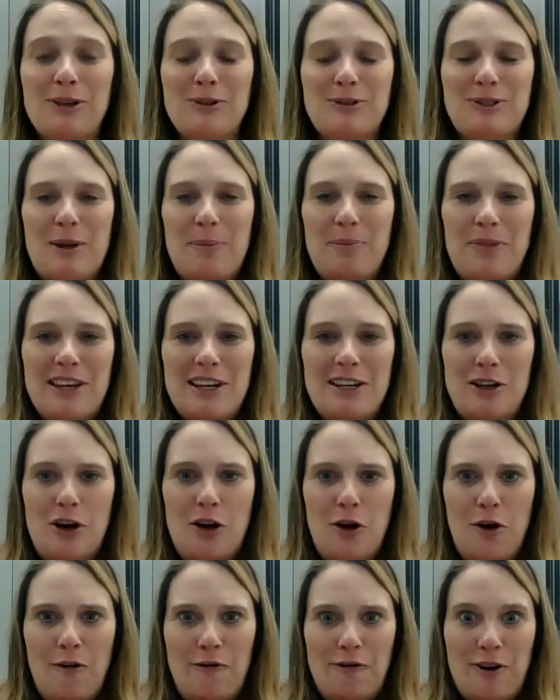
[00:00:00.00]
you something
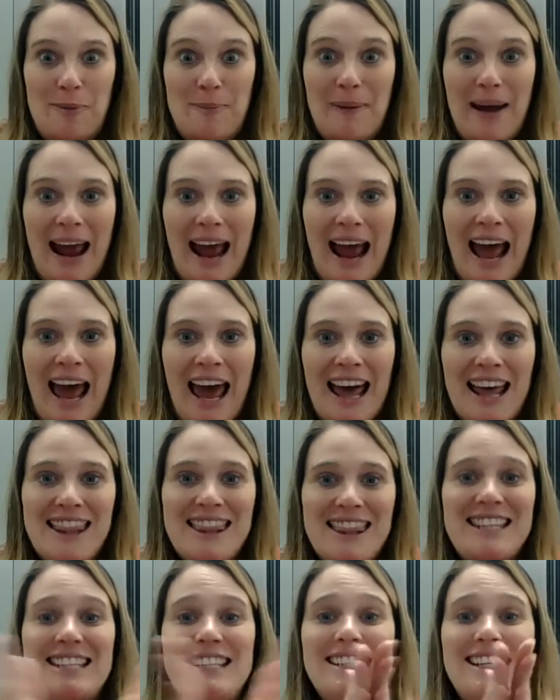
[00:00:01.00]
new for math.
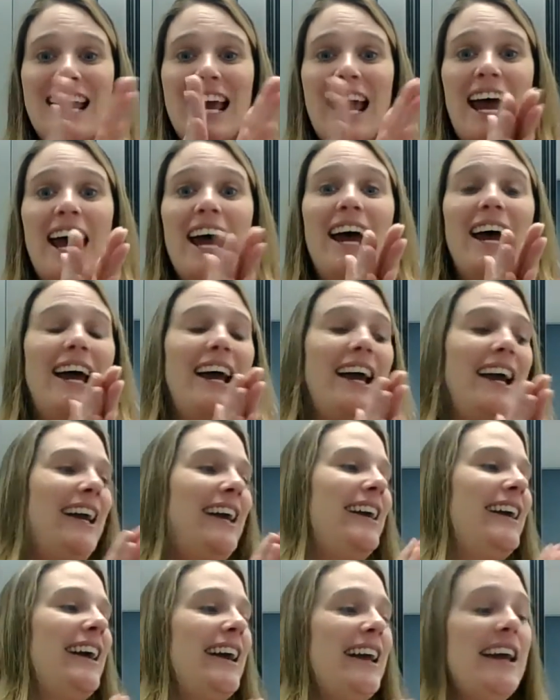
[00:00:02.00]

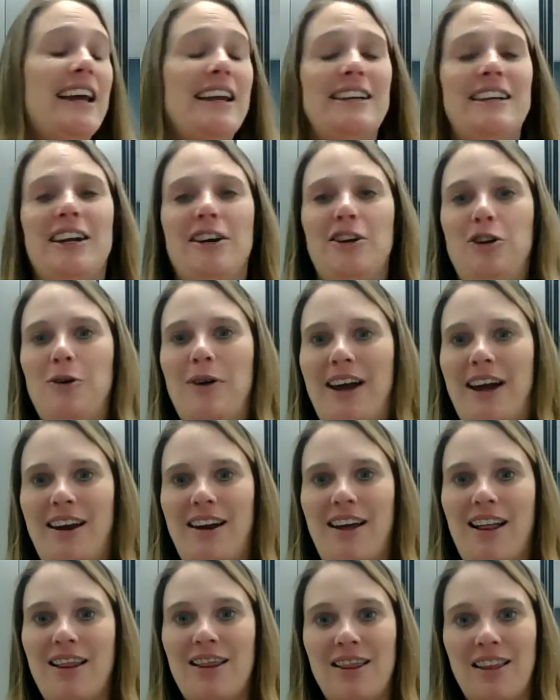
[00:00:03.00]
Yay! Now, you had
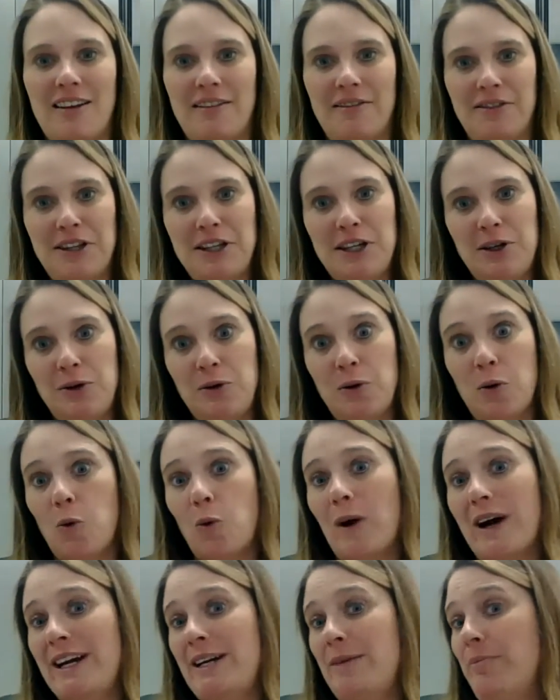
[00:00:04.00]
a lovely
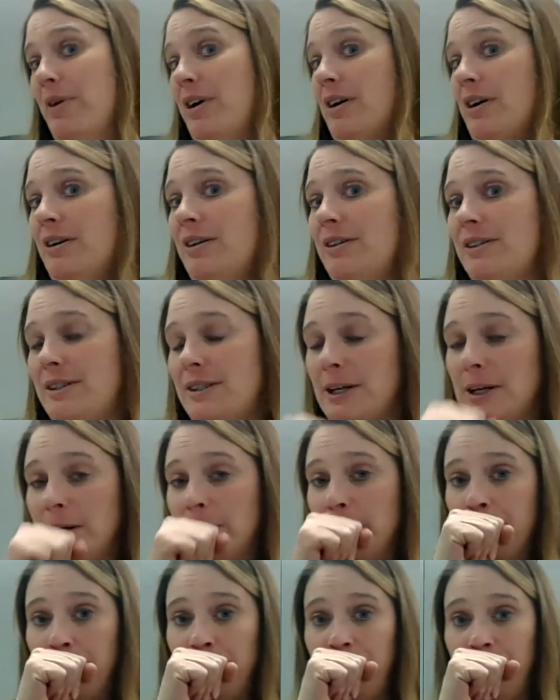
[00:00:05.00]
white box
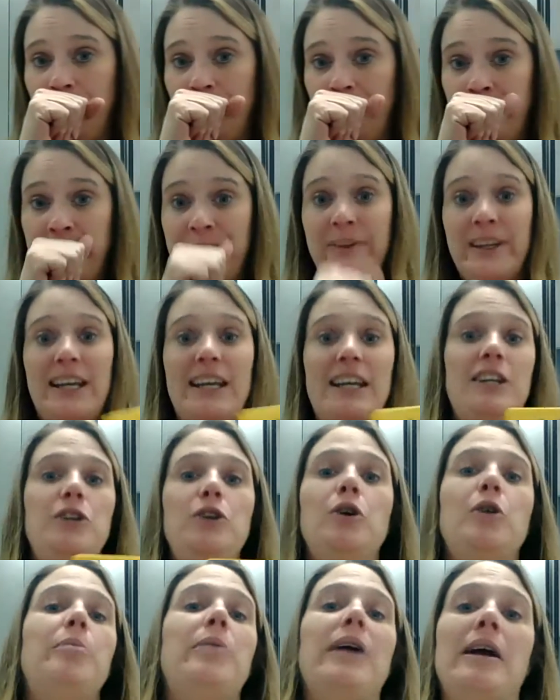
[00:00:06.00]
in
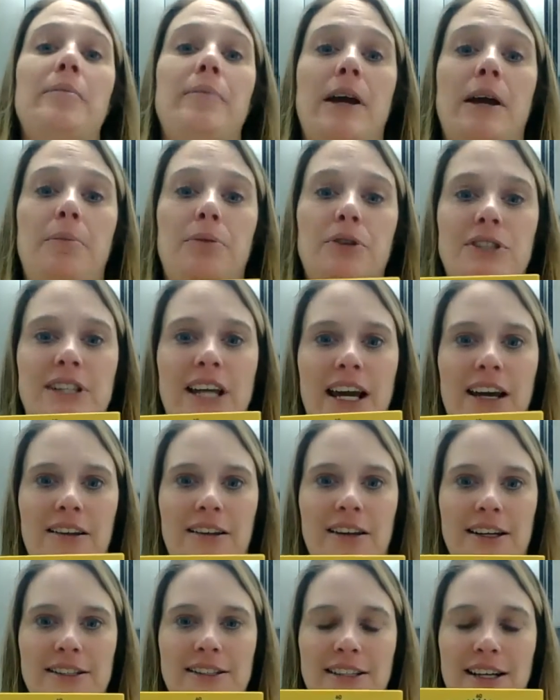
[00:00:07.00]
your brown paper sack
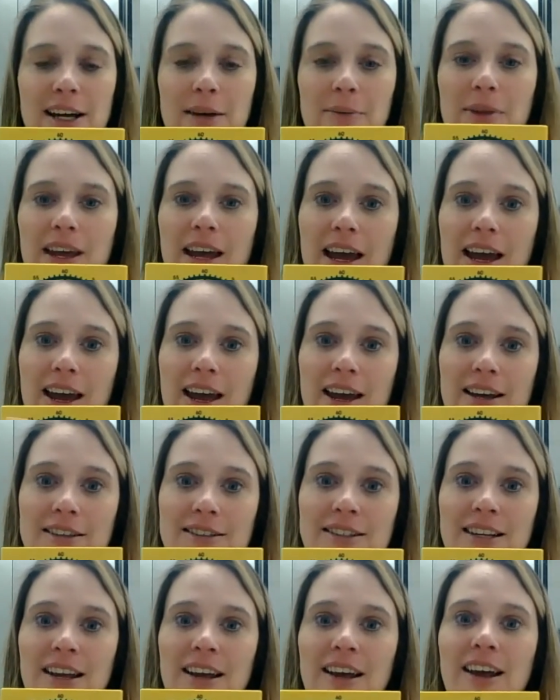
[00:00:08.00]
last time that
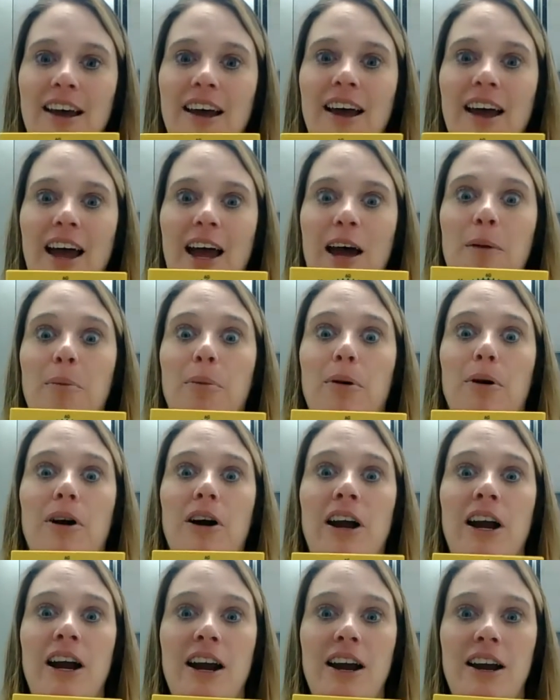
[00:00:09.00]
has a
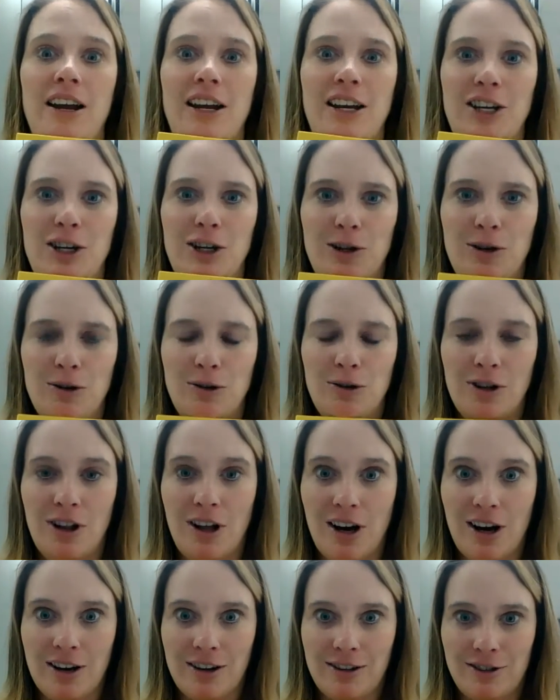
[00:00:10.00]
brand new
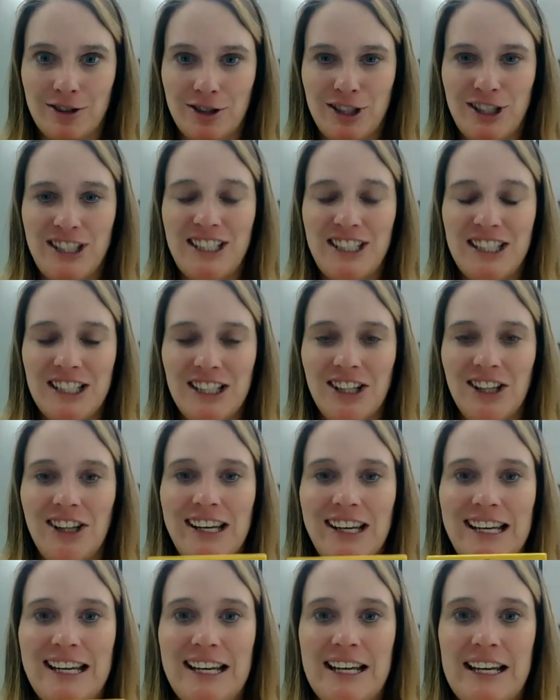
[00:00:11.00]
clock. They're still
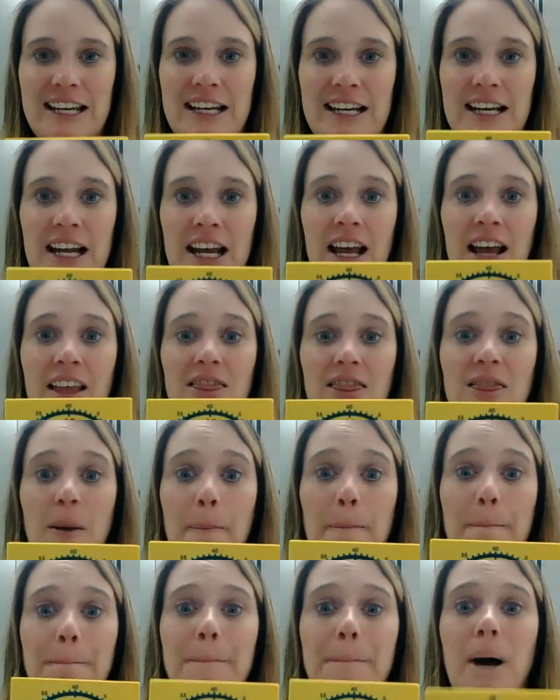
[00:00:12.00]
in
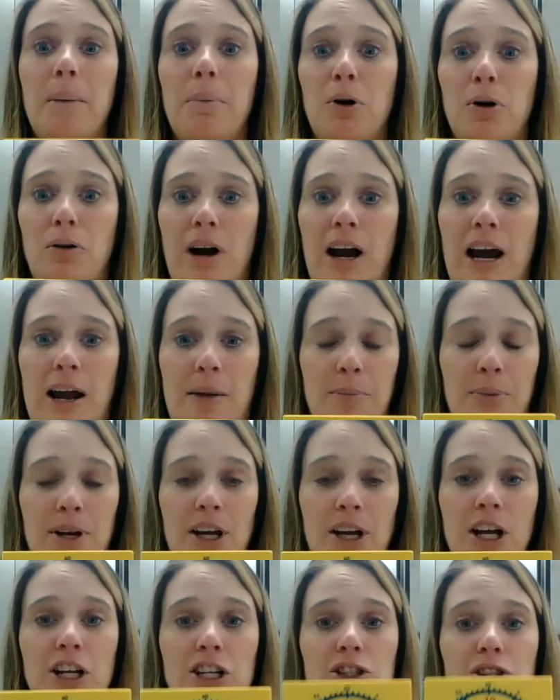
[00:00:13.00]
the bubble wrap.
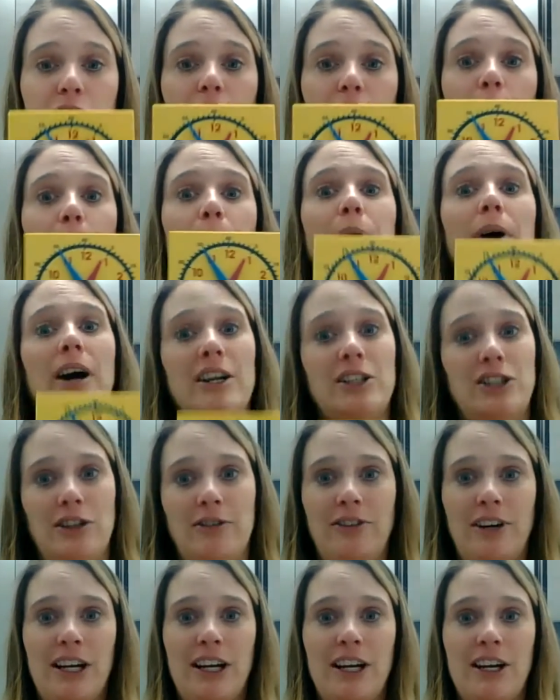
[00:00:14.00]
So pause your
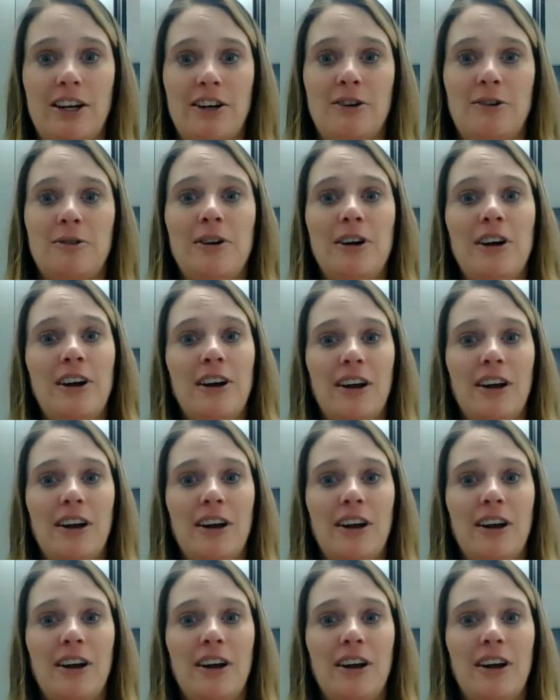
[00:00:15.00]
video,